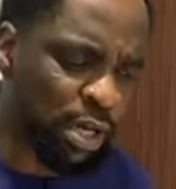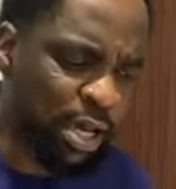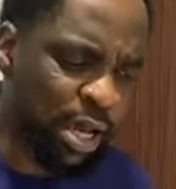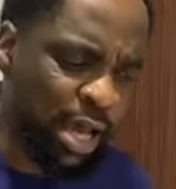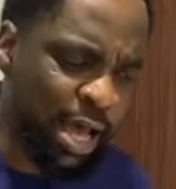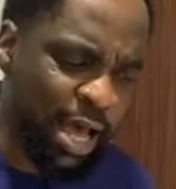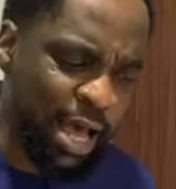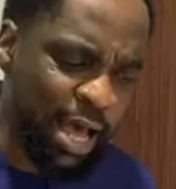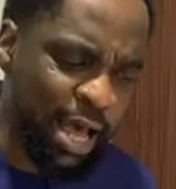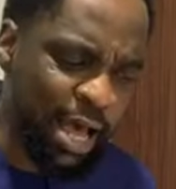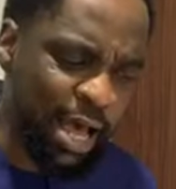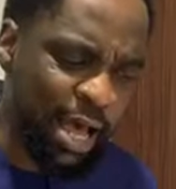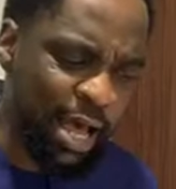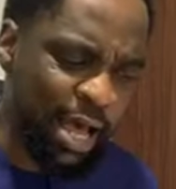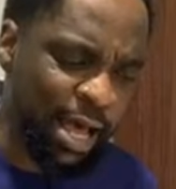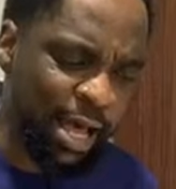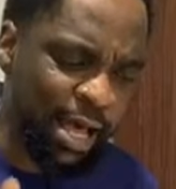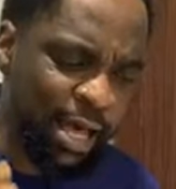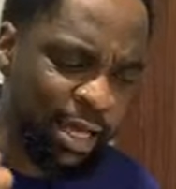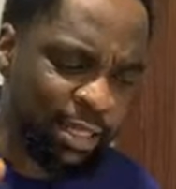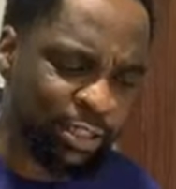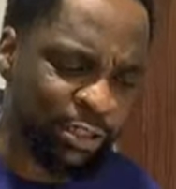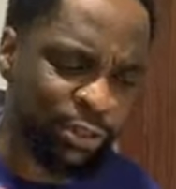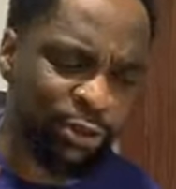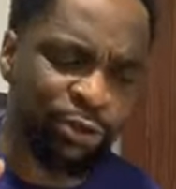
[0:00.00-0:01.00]

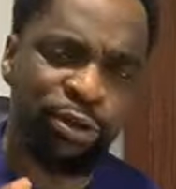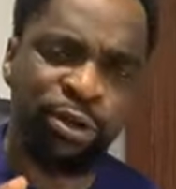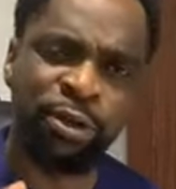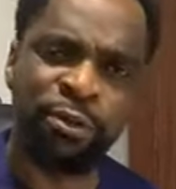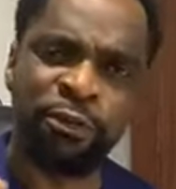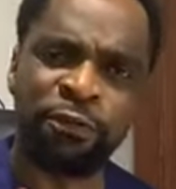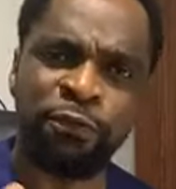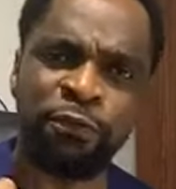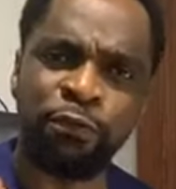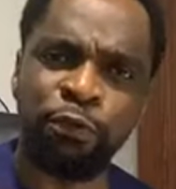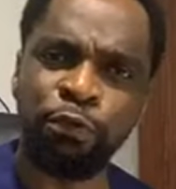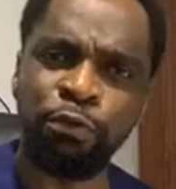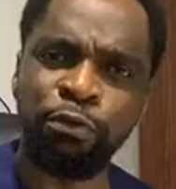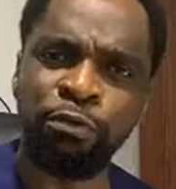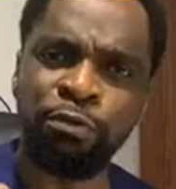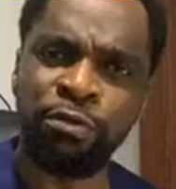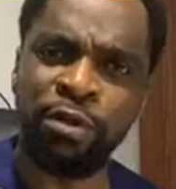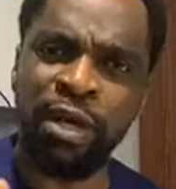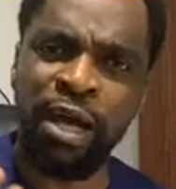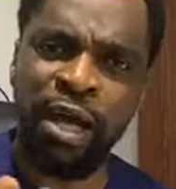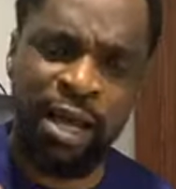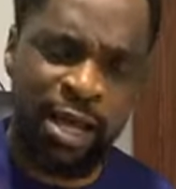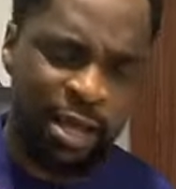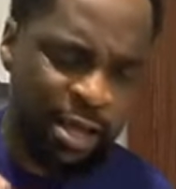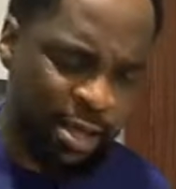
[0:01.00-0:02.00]

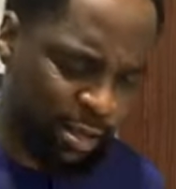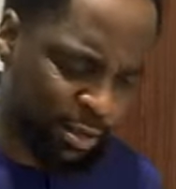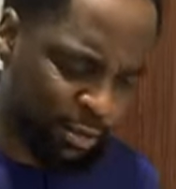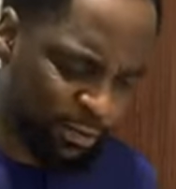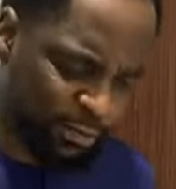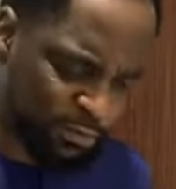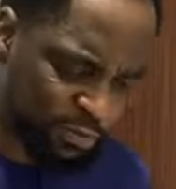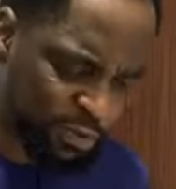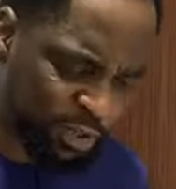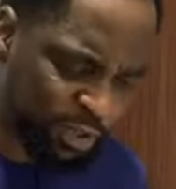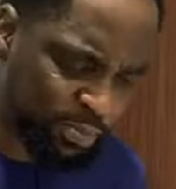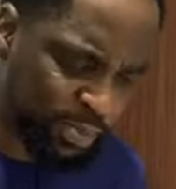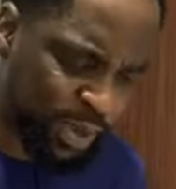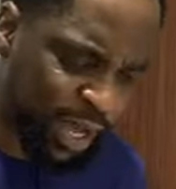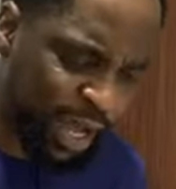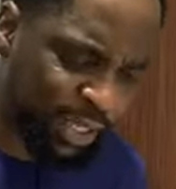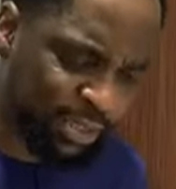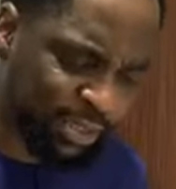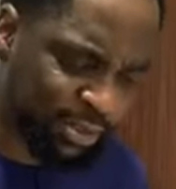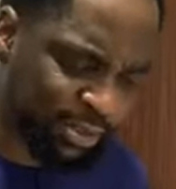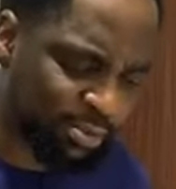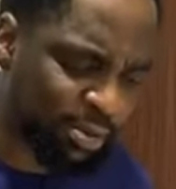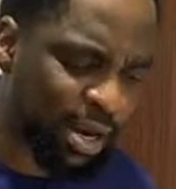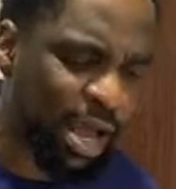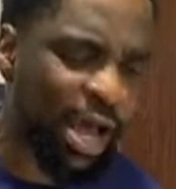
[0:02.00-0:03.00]

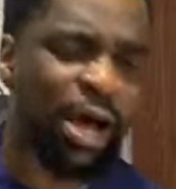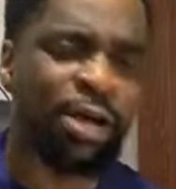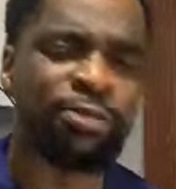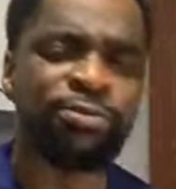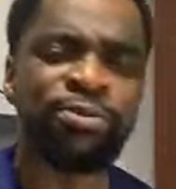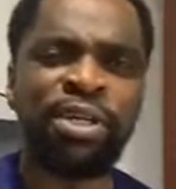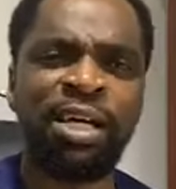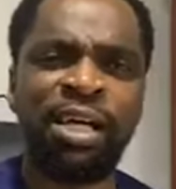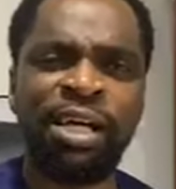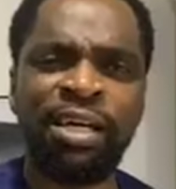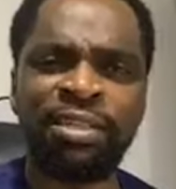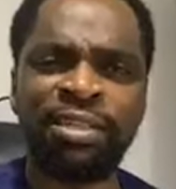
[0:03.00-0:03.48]
feedbacks around